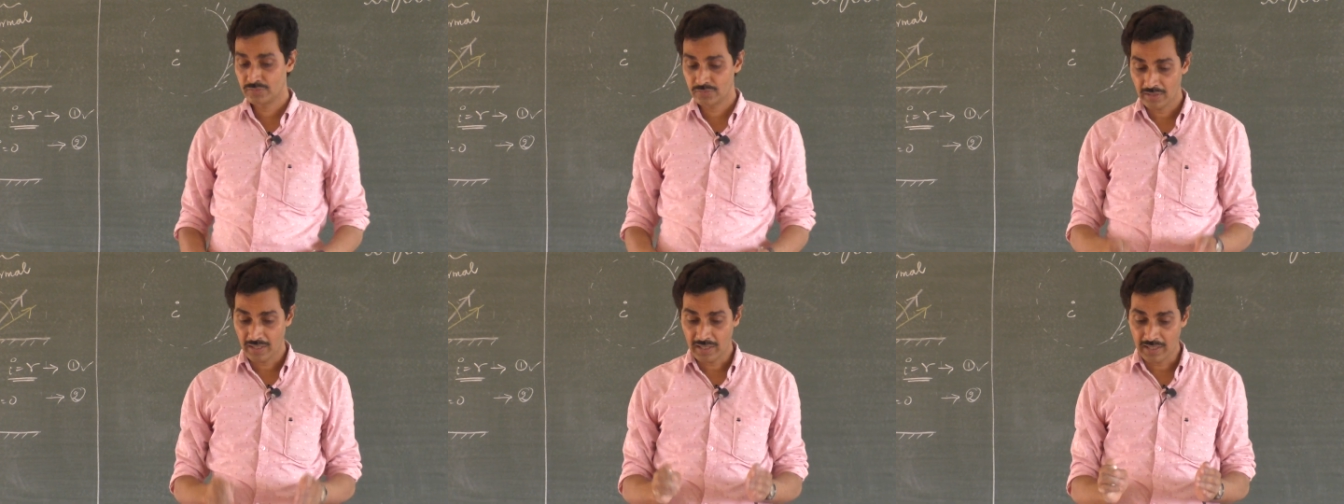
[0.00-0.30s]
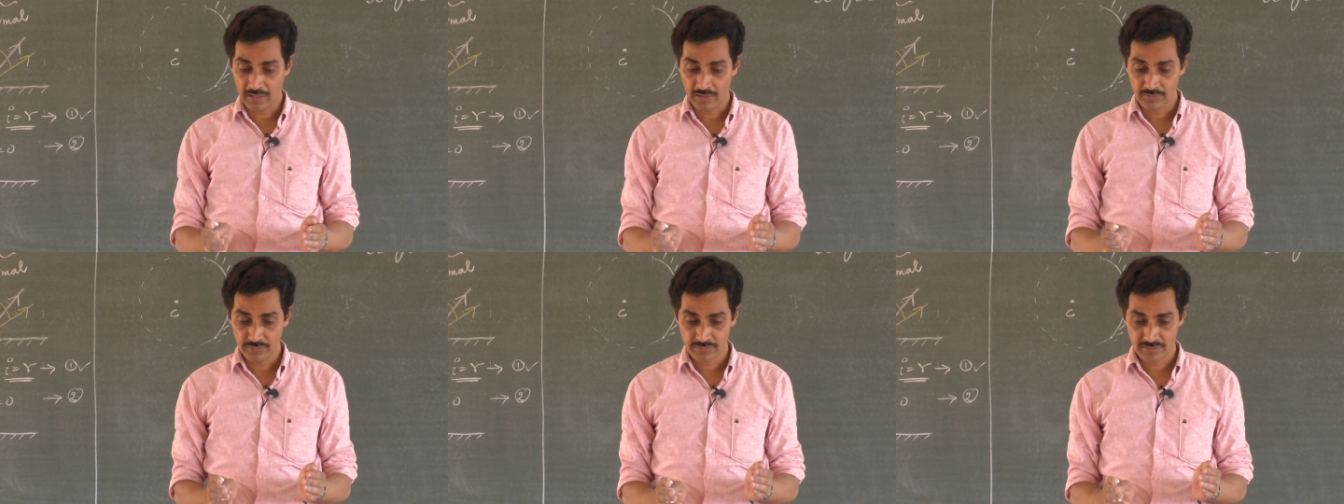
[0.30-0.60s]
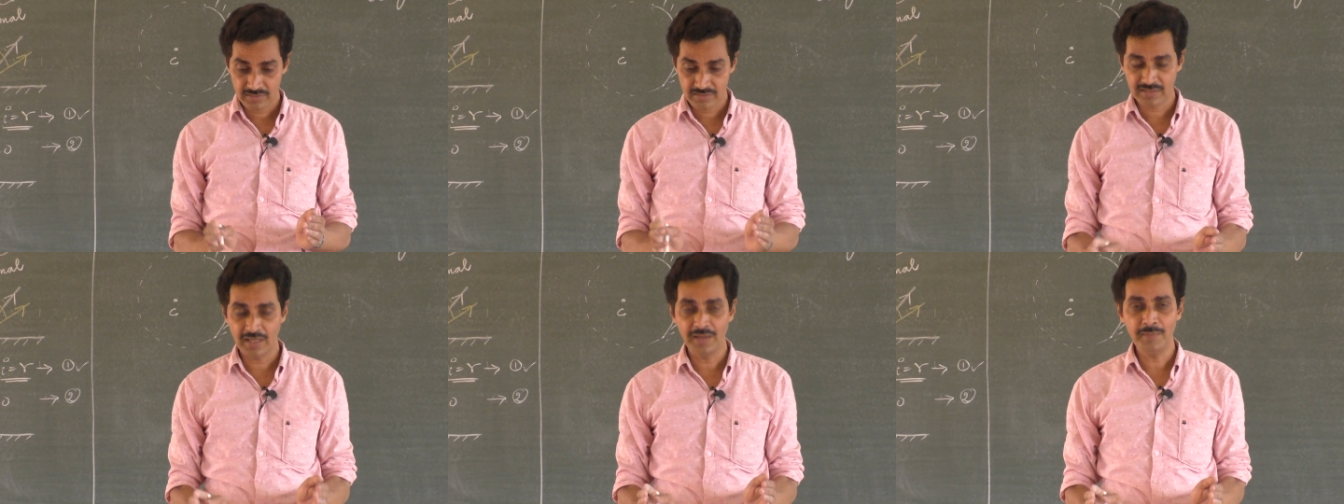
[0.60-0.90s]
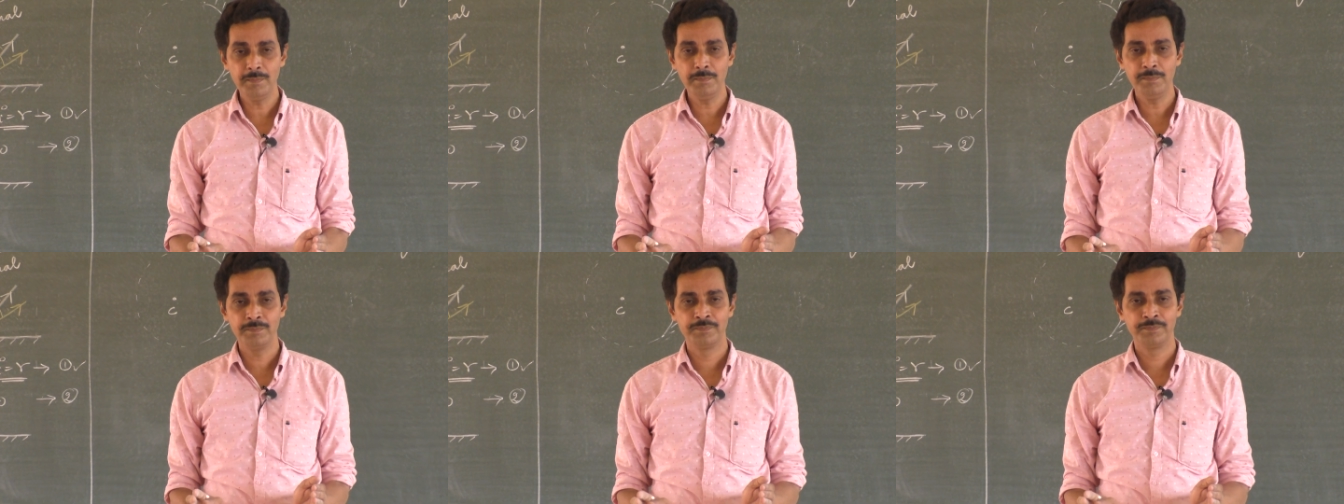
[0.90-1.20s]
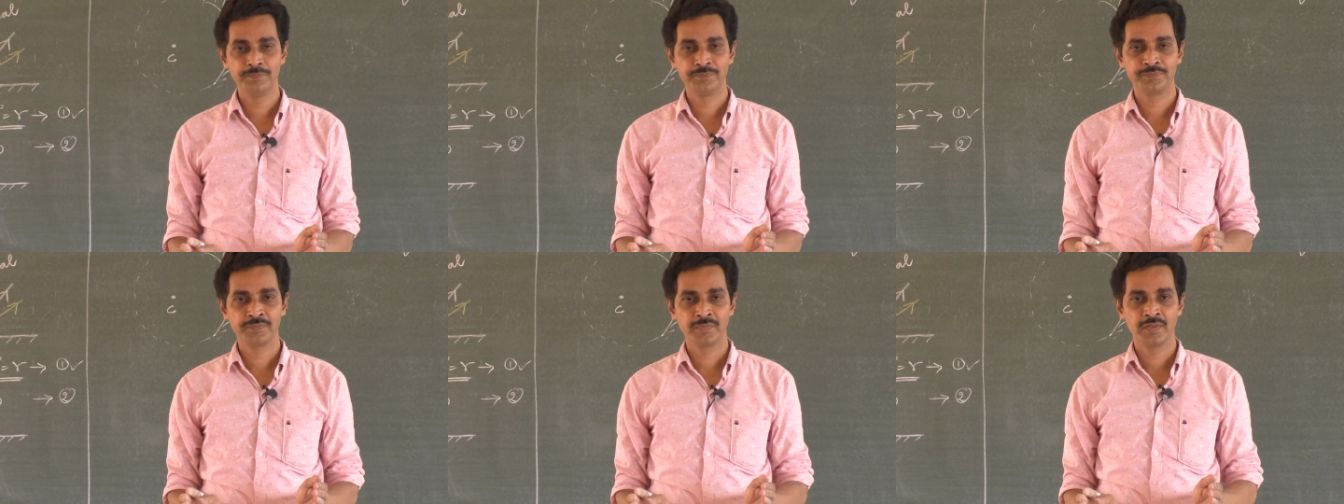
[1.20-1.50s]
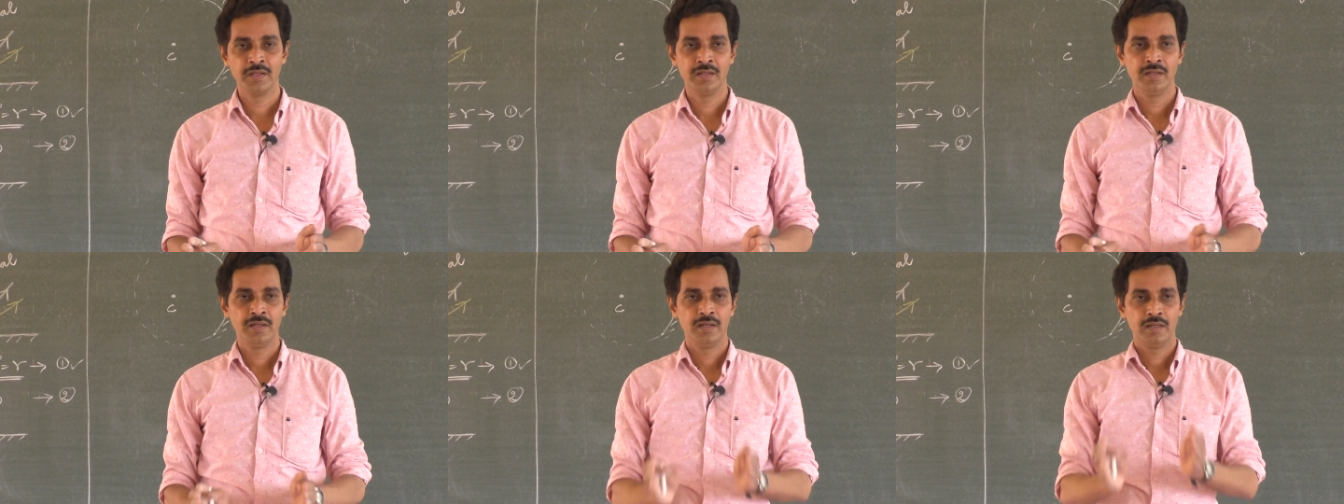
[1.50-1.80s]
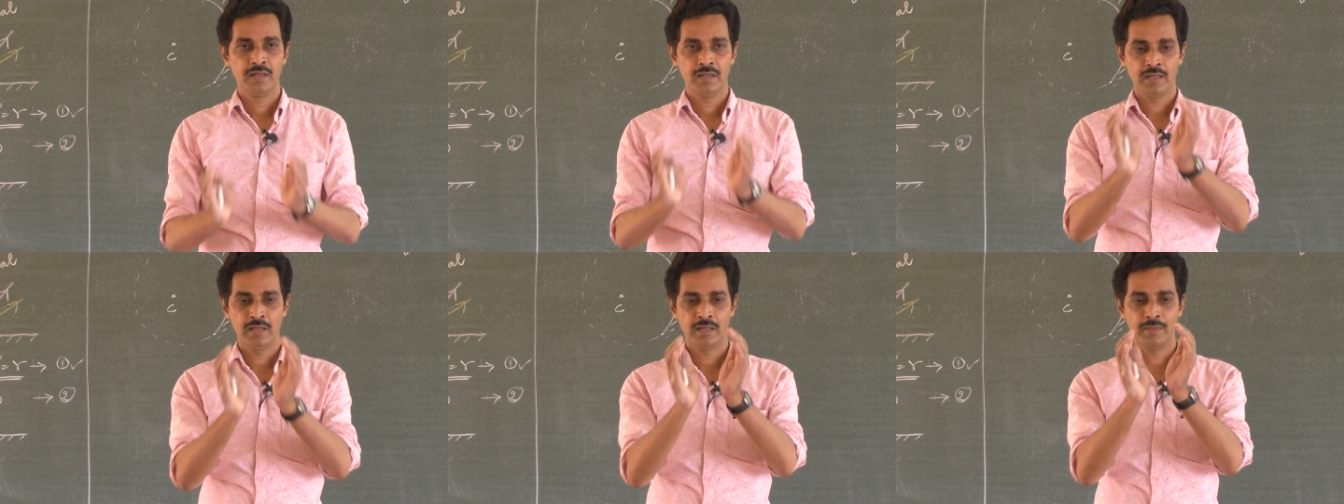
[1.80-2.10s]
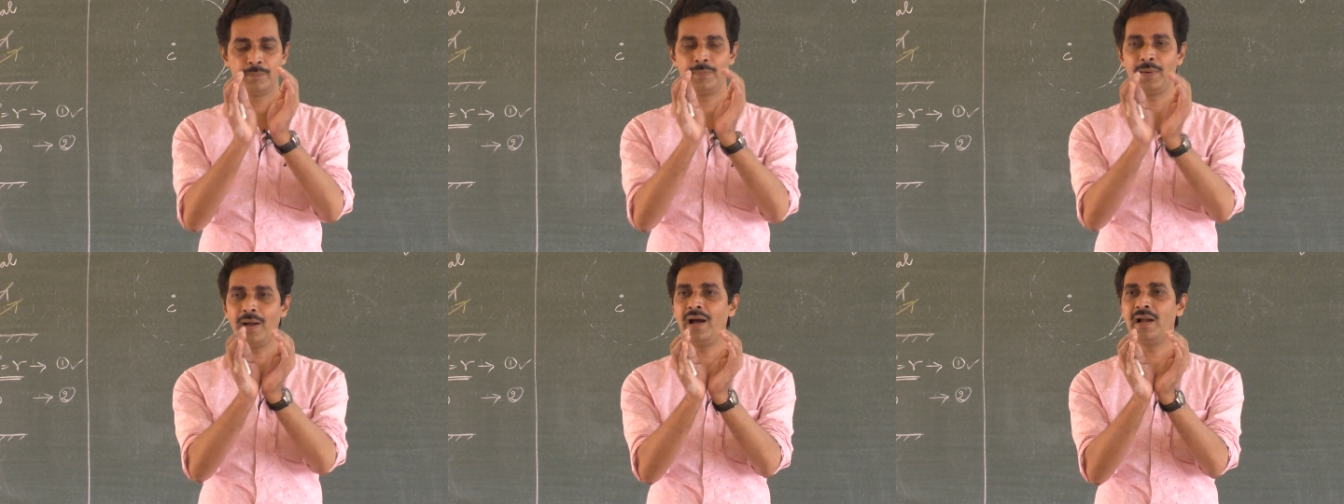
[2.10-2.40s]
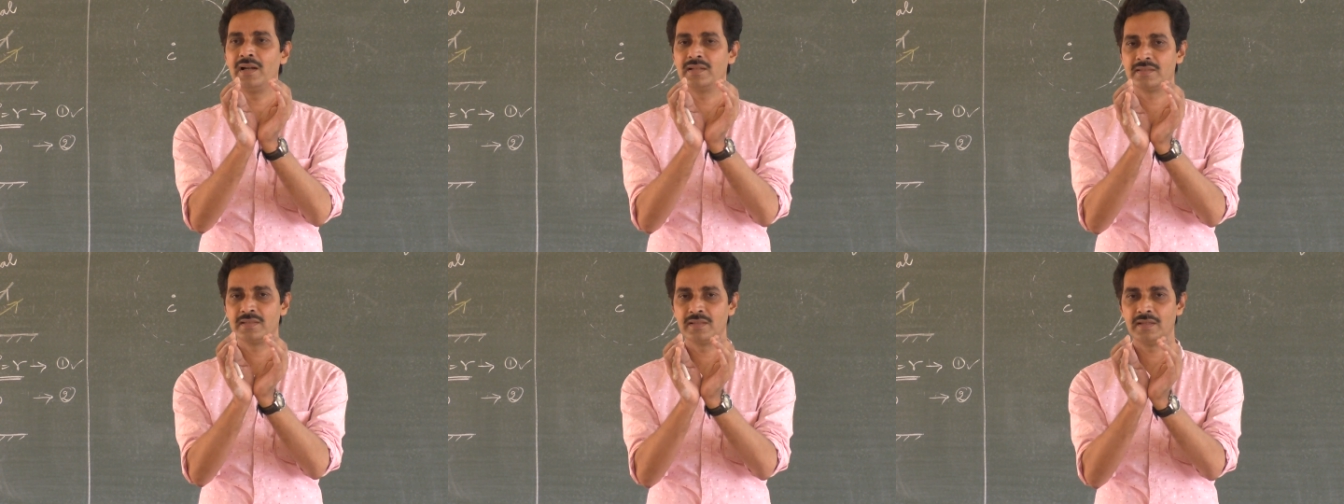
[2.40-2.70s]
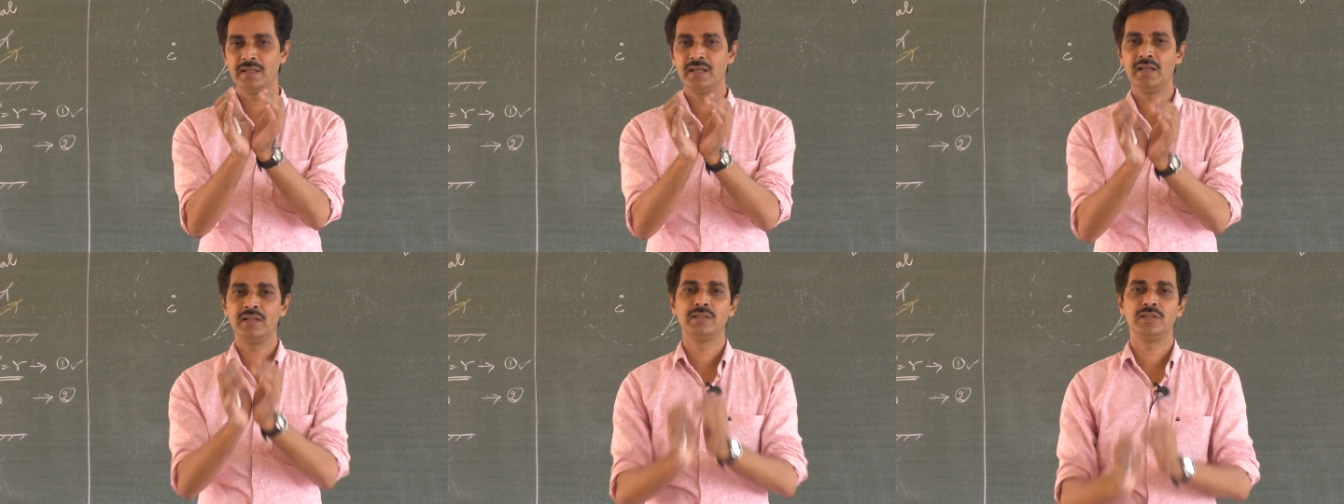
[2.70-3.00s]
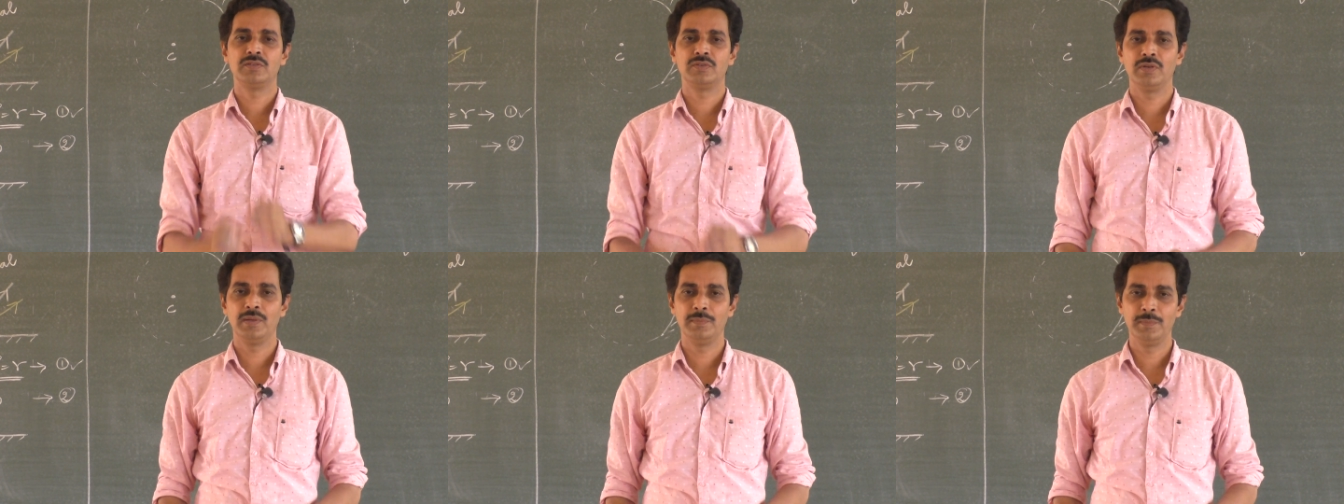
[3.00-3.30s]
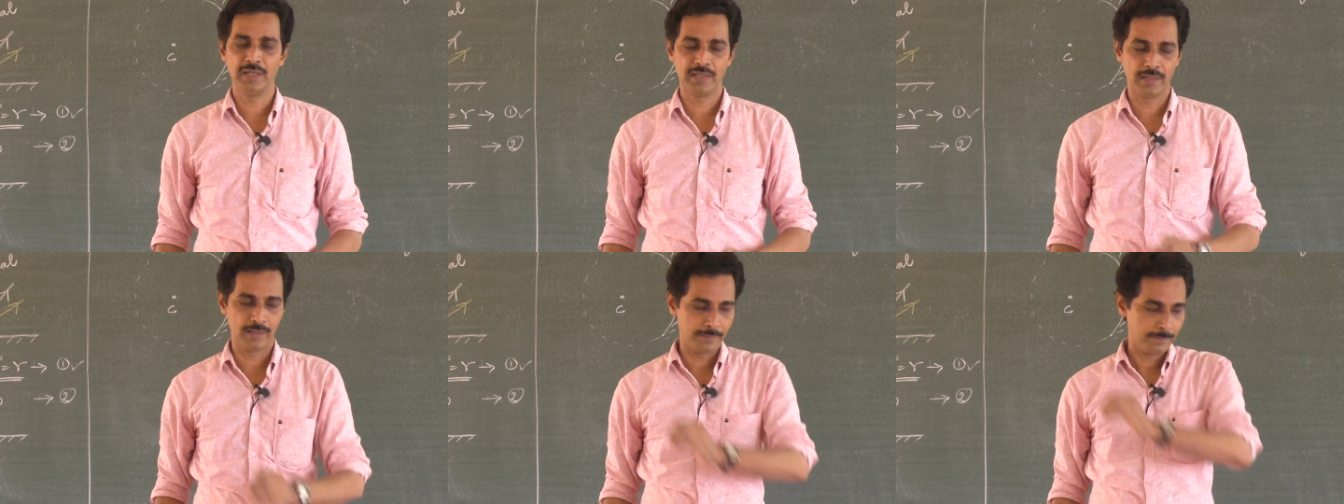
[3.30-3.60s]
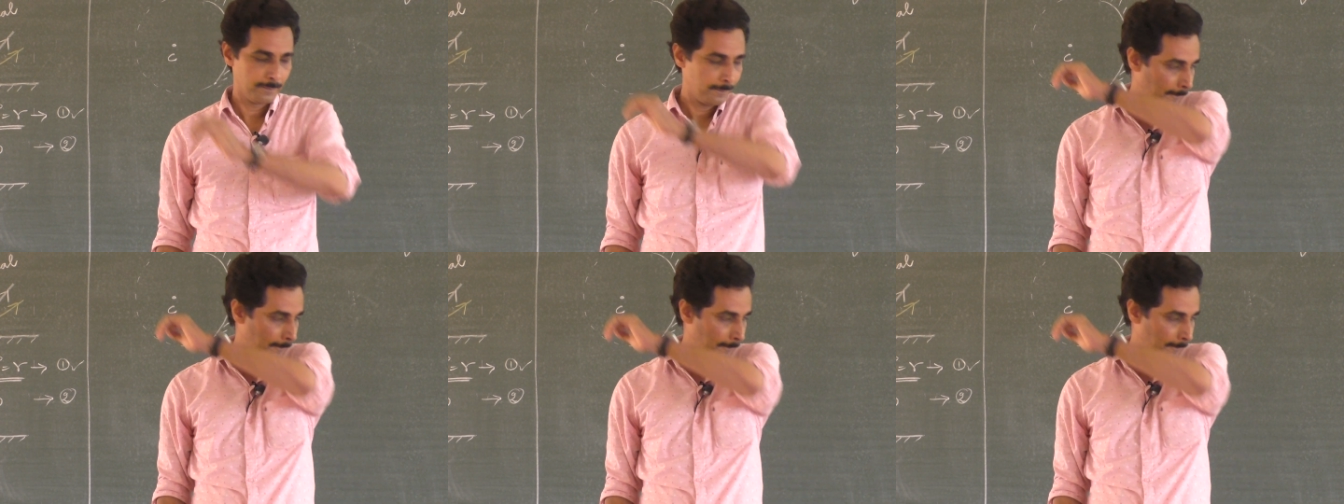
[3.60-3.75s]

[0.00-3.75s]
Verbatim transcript: to have some uh, parts related to a mirror.